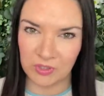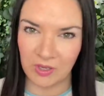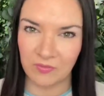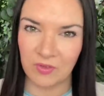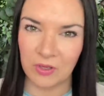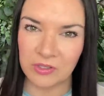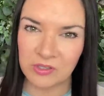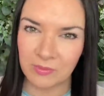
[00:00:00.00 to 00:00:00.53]
I've
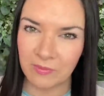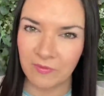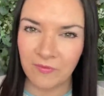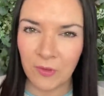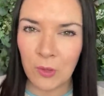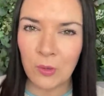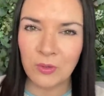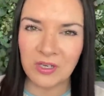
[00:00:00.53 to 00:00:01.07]
got some
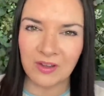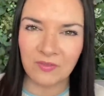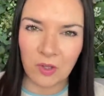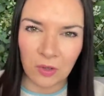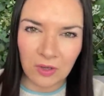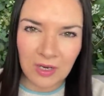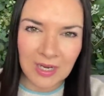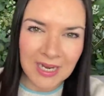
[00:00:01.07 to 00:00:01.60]
food, I've
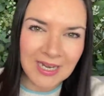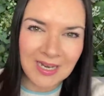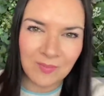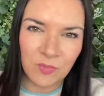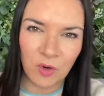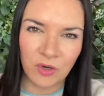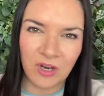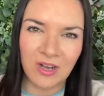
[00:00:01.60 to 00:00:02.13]
got cleaning
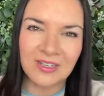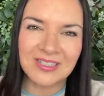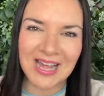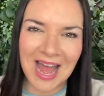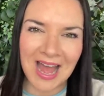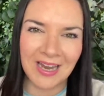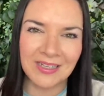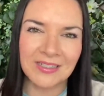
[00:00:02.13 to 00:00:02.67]
products,
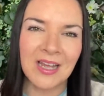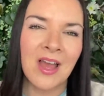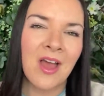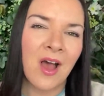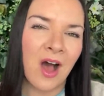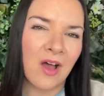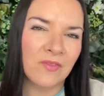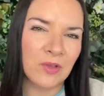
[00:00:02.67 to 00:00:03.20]
and
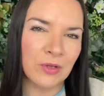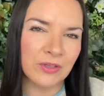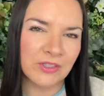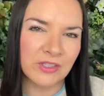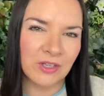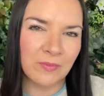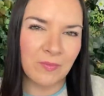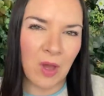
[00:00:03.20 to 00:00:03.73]
I've got
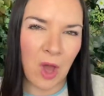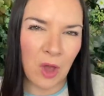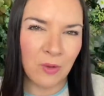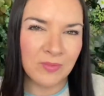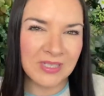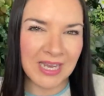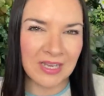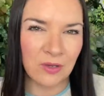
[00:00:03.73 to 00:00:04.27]
some
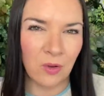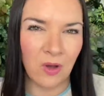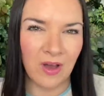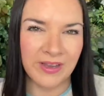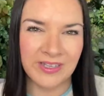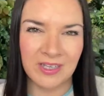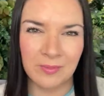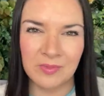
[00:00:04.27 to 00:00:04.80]
home decor
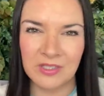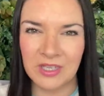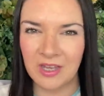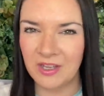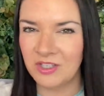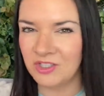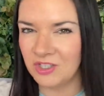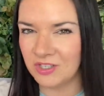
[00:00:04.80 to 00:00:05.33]
items that
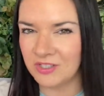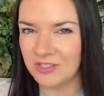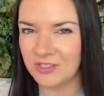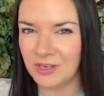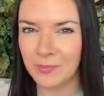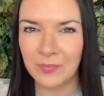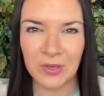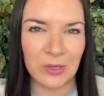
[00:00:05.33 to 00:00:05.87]
are just
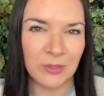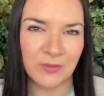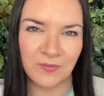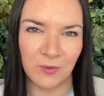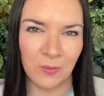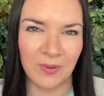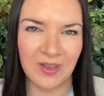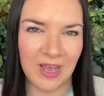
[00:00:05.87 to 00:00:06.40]

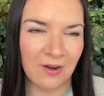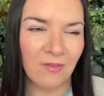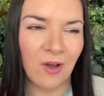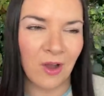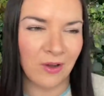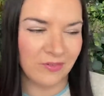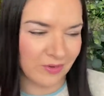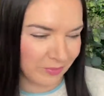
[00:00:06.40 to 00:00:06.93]
beautiful. When they
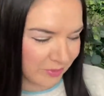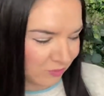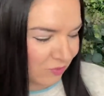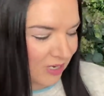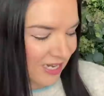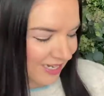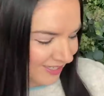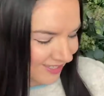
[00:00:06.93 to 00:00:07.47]
arrived, I was
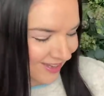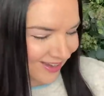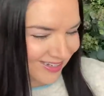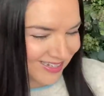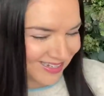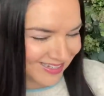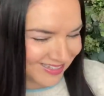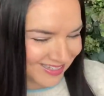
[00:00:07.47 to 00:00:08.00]
really
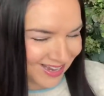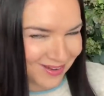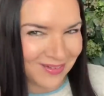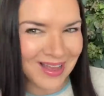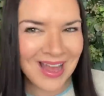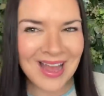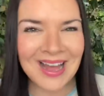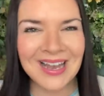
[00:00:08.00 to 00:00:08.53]
excited. So
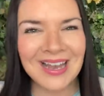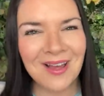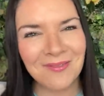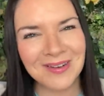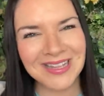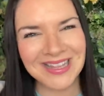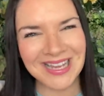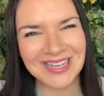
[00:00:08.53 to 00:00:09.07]

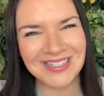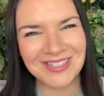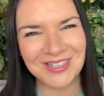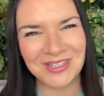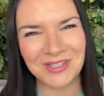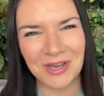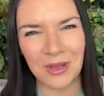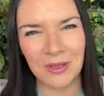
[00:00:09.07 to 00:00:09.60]
lovely things to
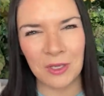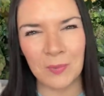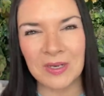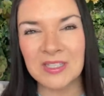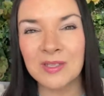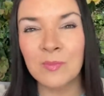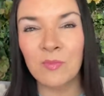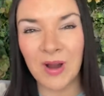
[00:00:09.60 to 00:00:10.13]
show you, and
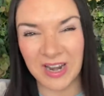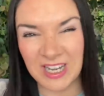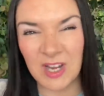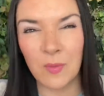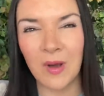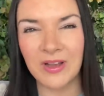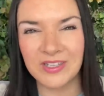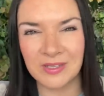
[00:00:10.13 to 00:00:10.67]
some brand
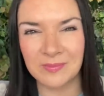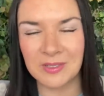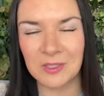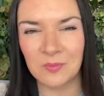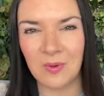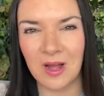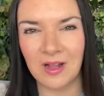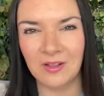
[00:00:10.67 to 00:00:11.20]
new items
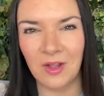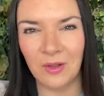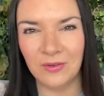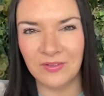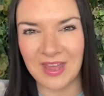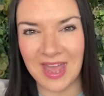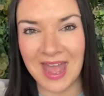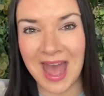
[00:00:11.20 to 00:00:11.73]
as well on
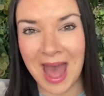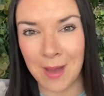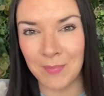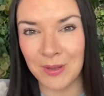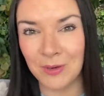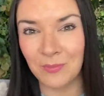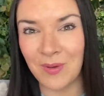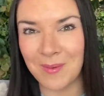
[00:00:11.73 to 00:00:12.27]
their app
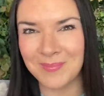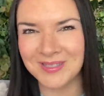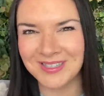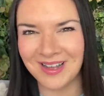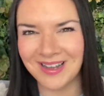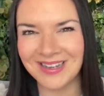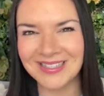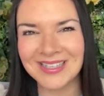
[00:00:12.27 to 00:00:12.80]
and
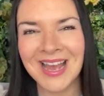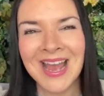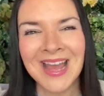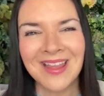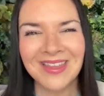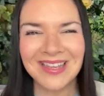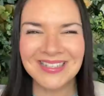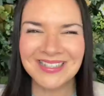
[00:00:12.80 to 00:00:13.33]
website.
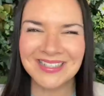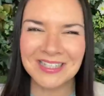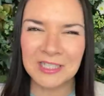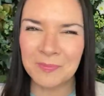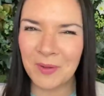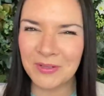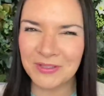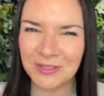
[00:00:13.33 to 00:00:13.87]
This is a
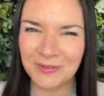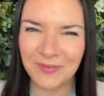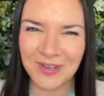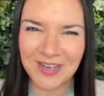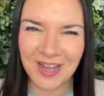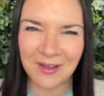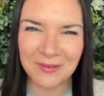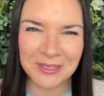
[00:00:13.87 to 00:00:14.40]
sponsored
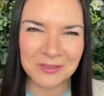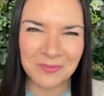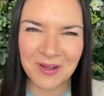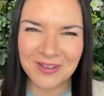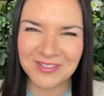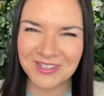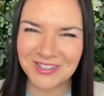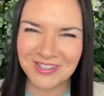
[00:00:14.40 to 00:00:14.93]
video as well,
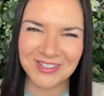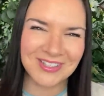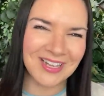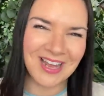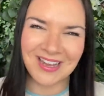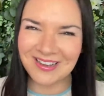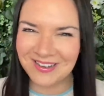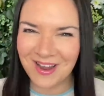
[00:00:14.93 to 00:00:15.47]
so just to
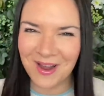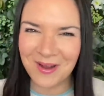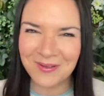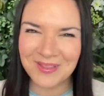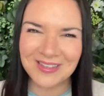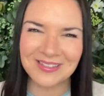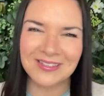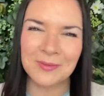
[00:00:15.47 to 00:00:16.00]
let you know,
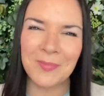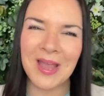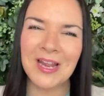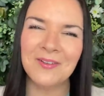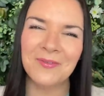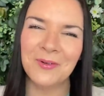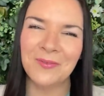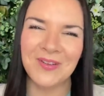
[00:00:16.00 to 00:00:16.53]
this is a paid
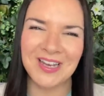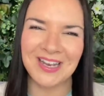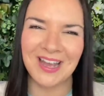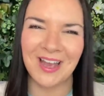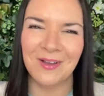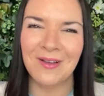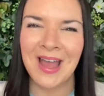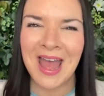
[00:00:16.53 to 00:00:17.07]
for
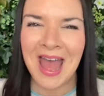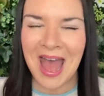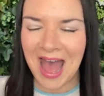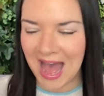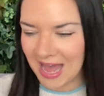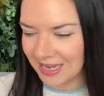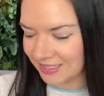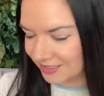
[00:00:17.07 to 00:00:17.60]
video,
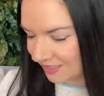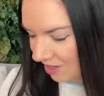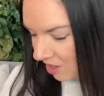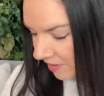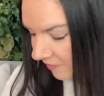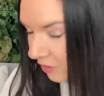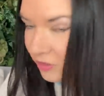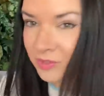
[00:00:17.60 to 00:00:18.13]
and
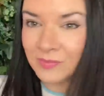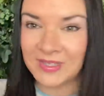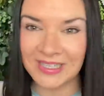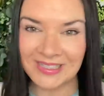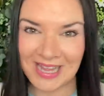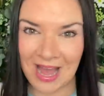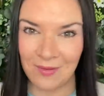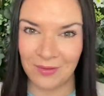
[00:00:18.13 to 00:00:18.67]
I've got some
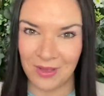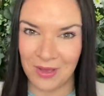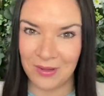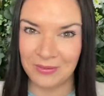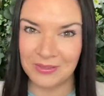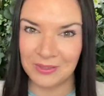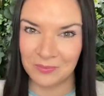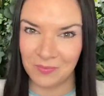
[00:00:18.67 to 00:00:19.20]
discount
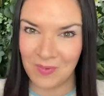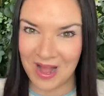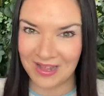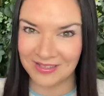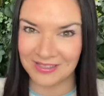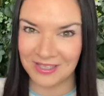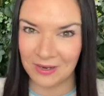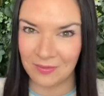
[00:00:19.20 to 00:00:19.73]
codes as well.
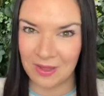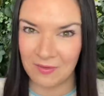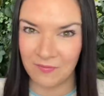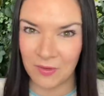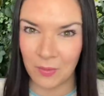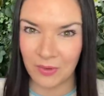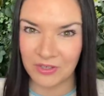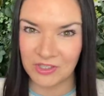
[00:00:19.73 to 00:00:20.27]
So if
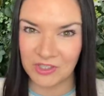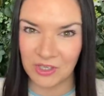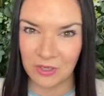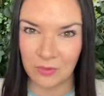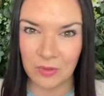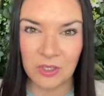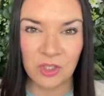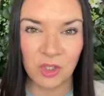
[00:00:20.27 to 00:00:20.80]
you want
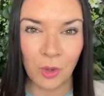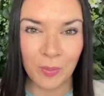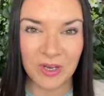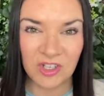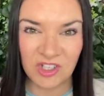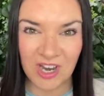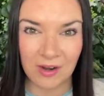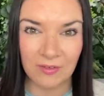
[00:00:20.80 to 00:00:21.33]
to shop at
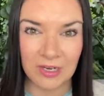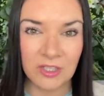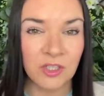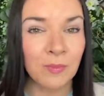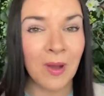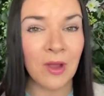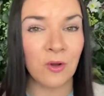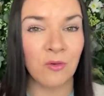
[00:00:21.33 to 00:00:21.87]
Cherryz, you
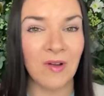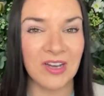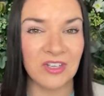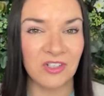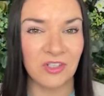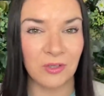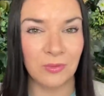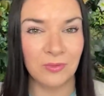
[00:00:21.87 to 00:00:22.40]
might already
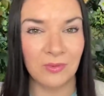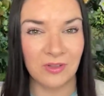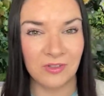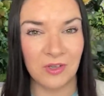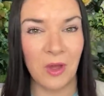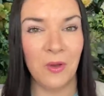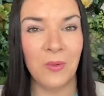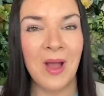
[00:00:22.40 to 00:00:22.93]
do
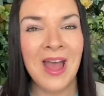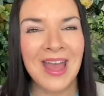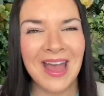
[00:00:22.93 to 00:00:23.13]
so.